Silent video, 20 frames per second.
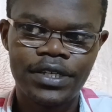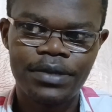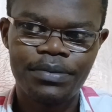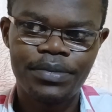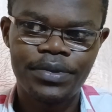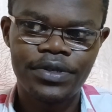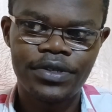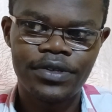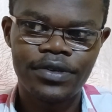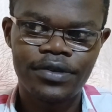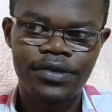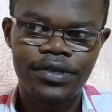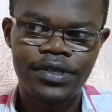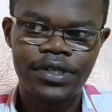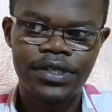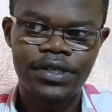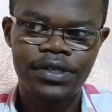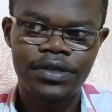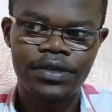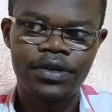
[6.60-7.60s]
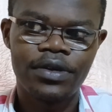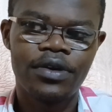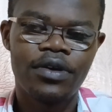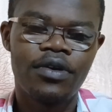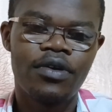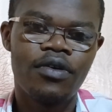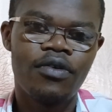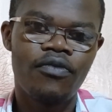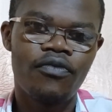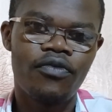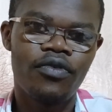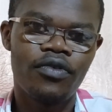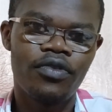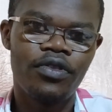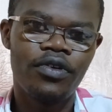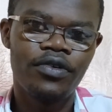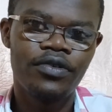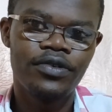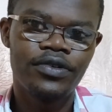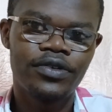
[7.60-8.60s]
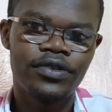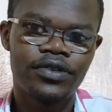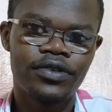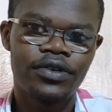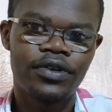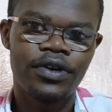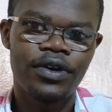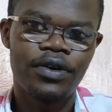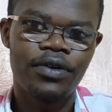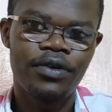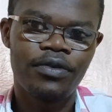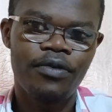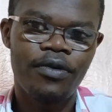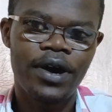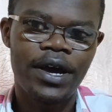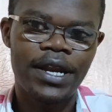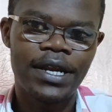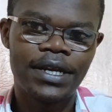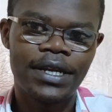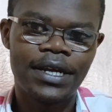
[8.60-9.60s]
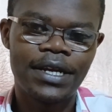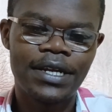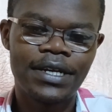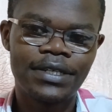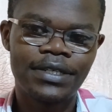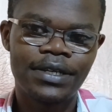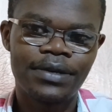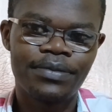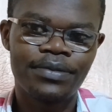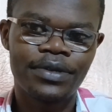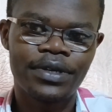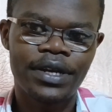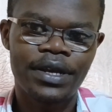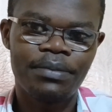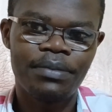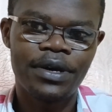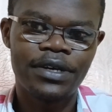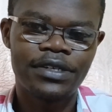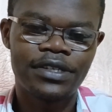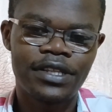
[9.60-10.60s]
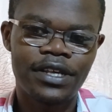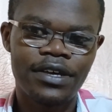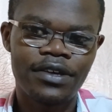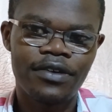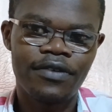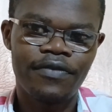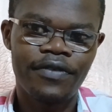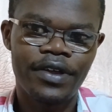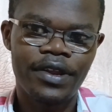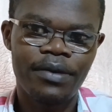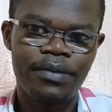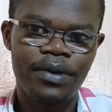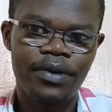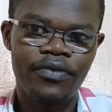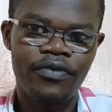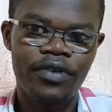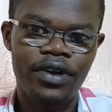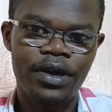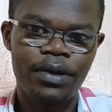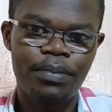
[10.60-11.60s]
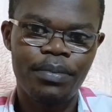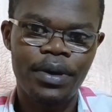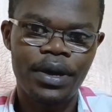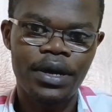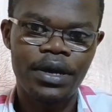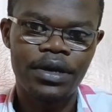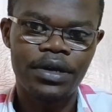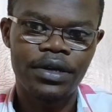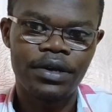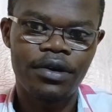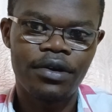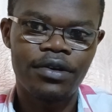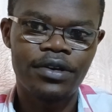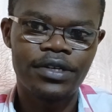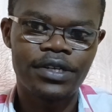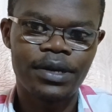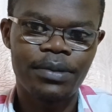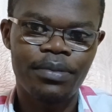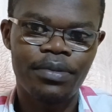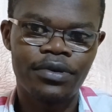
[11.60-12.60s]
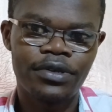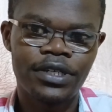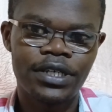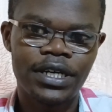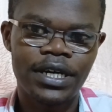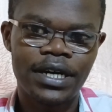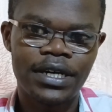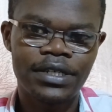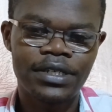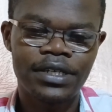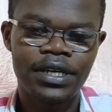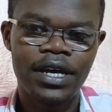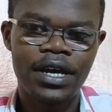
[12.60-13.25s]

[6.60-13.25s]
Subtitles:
episode, for those who are returning subscribers, thank you very much for keeping on supporting us.